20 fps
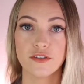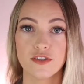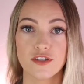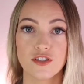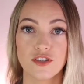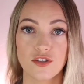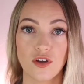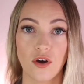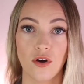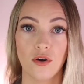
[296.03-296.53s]

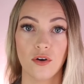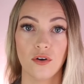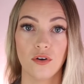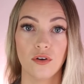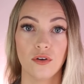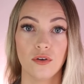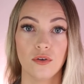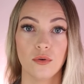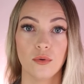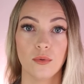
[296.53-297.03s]

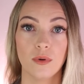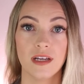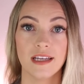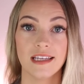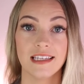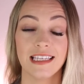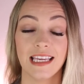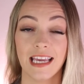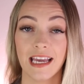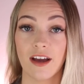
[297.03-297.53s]
So
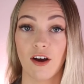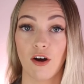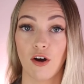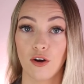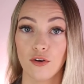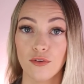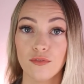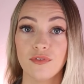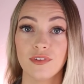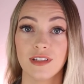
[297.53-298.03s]
yeah,
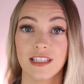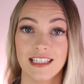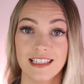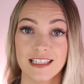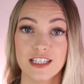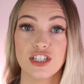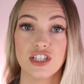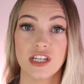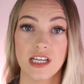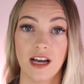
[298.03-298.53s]
hopefully
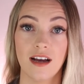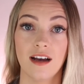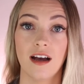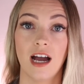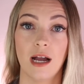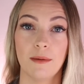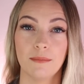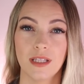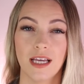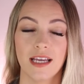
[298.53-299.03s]
this year
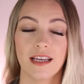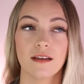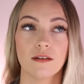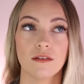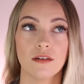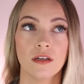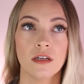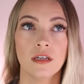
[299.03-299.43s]
I'm like